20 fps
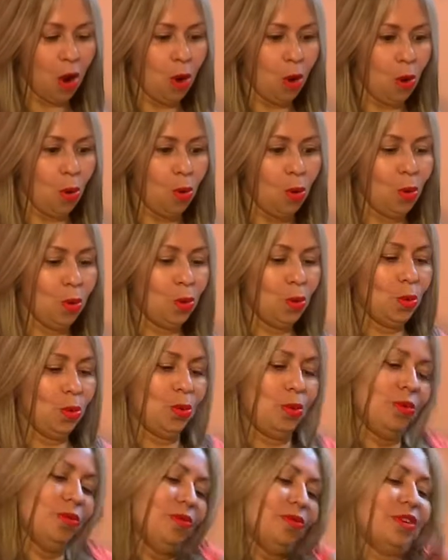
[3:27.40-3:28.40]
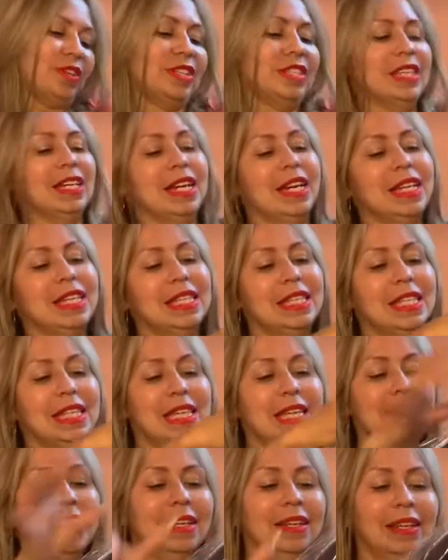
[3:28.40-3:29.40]
Oh, first thing I
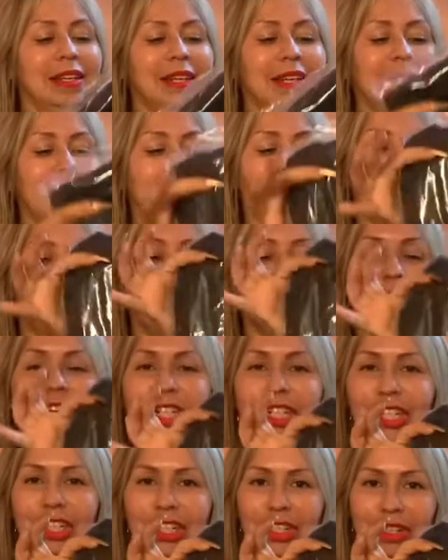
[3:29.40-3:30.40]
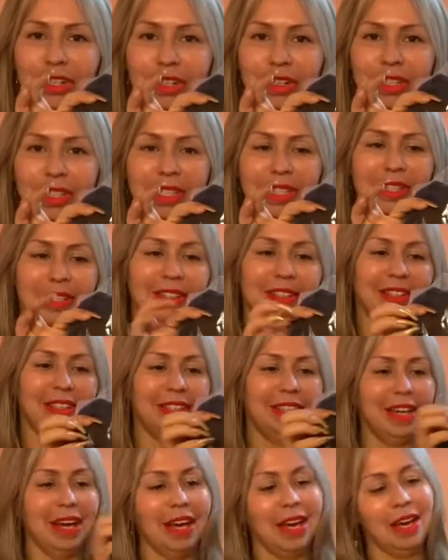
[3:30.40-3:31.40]
see, a shirt.
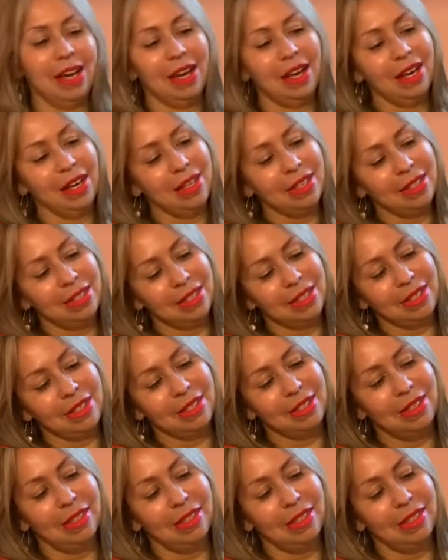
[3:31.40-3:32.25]
Yes.